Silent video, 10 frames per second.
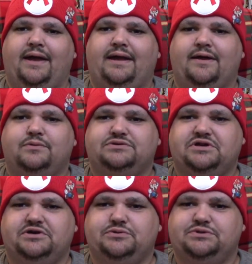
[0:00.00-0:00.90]
And I will
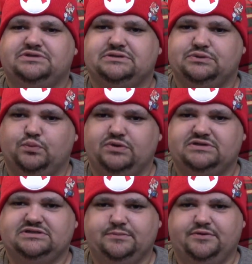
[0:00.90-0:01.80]
tell you this
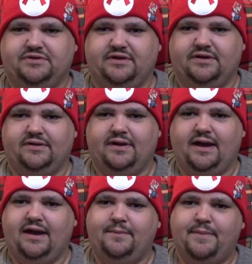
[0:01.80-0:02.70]
one simple thing.
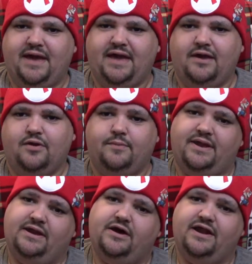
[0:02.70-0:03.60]
I may or
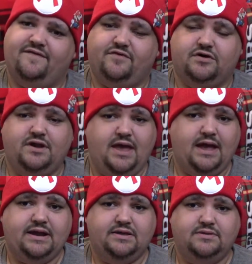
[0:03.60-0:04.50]
may not have already
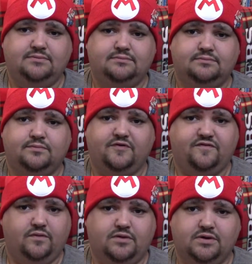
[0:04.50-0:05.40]
had it
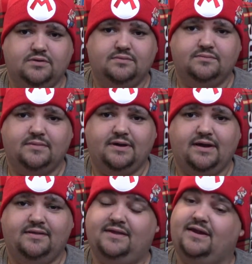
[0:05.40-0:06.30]
before,
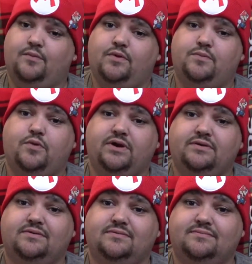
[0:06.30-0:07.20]
and then at one
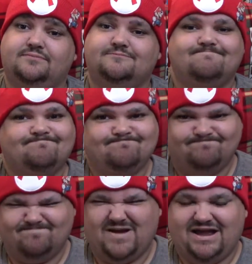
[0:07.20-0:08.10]
point,
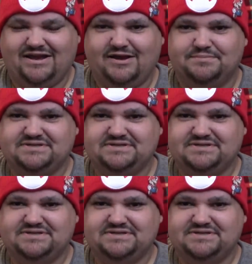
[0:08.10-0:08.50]
I ended